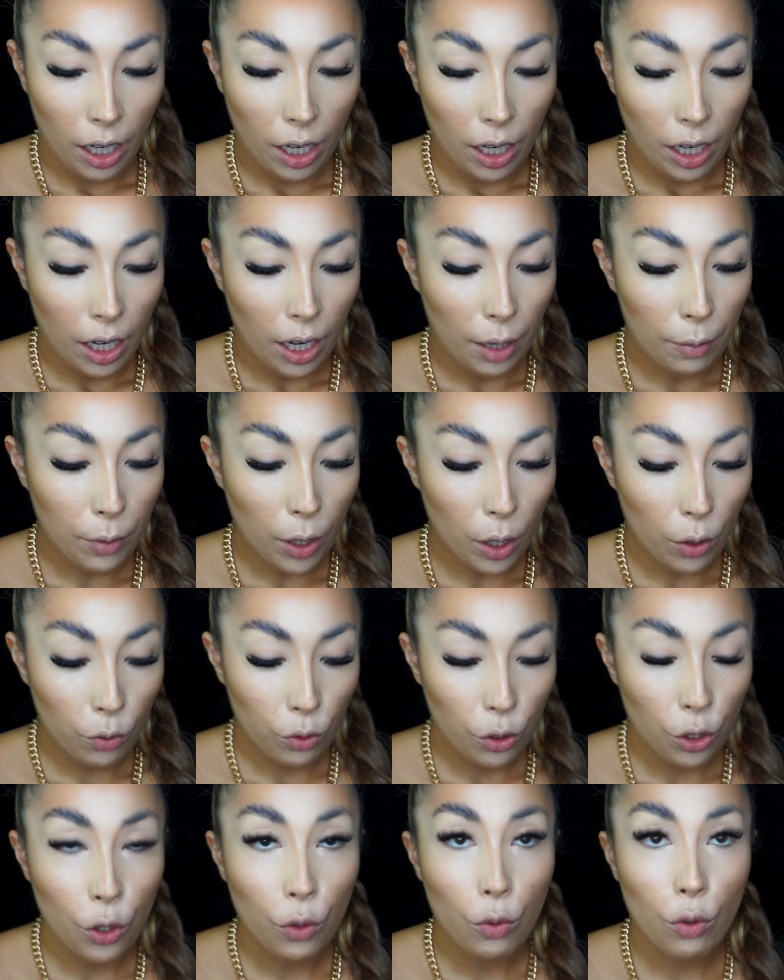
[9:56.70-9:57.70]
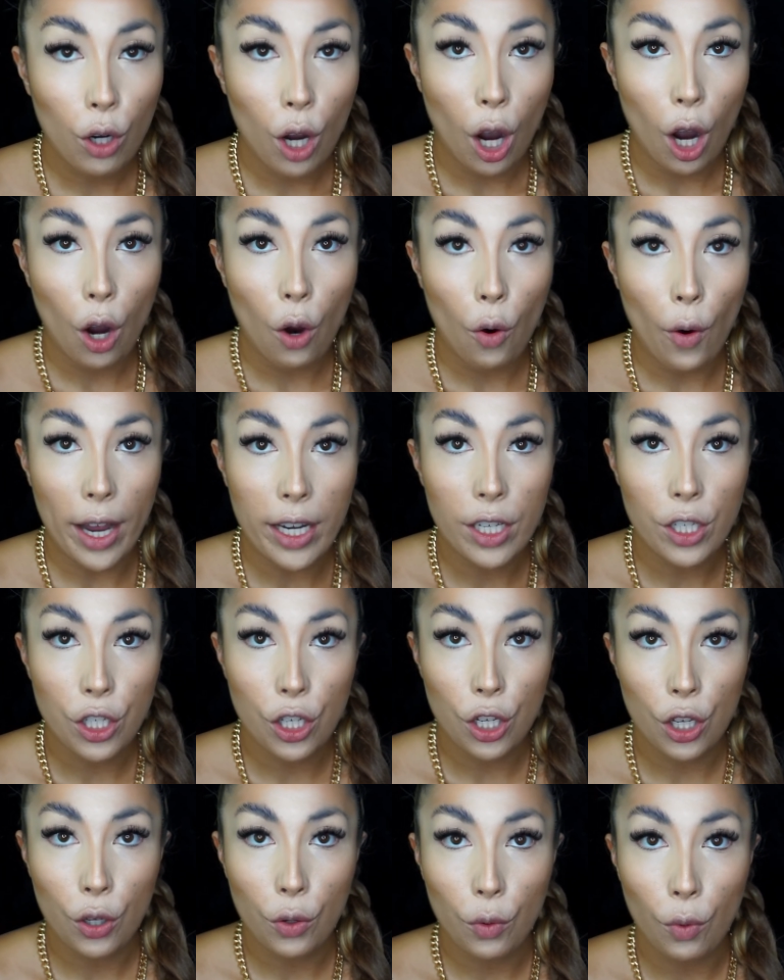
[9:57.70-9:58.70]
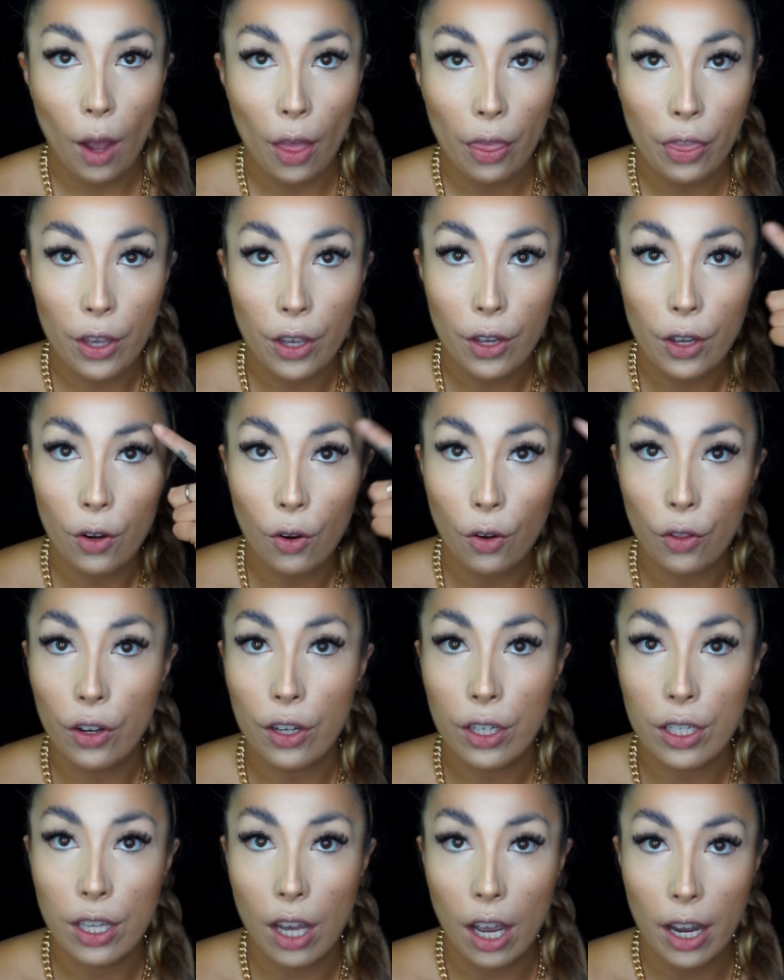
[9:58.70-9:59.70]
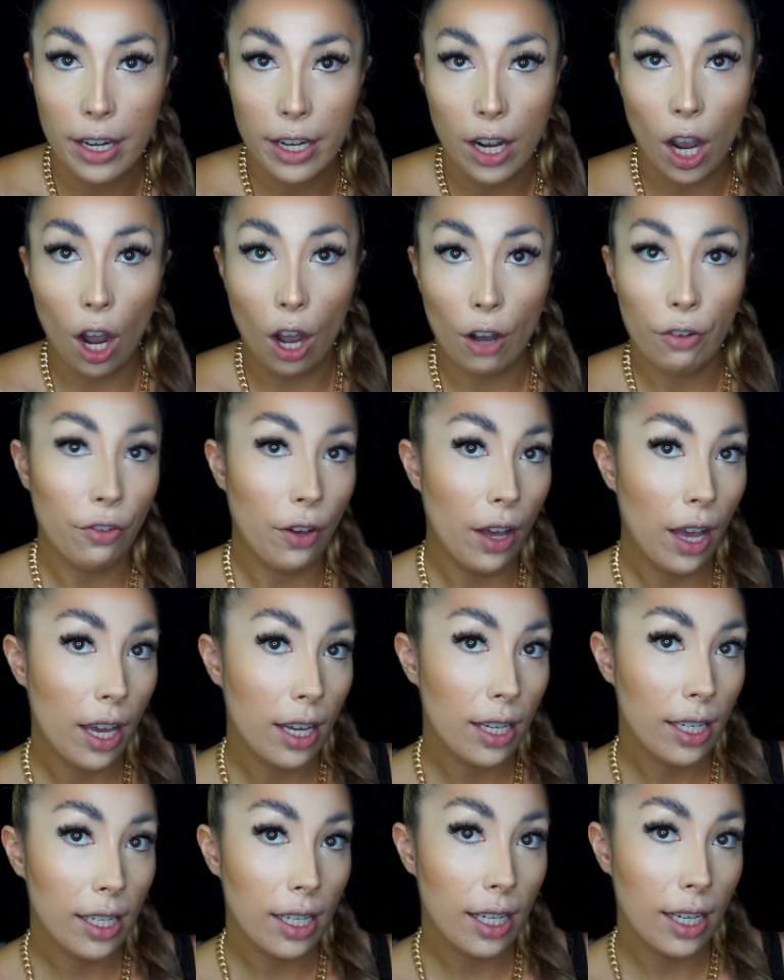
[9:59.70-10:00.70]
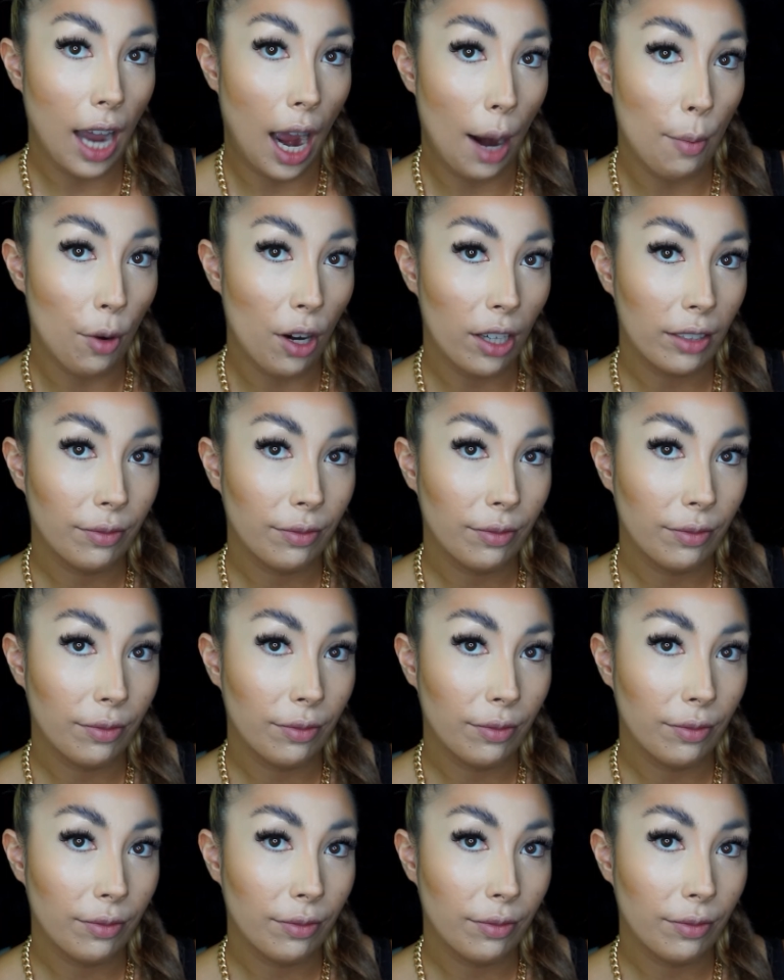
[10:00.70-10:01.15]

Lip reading: I'm going to go and do the other side off camera.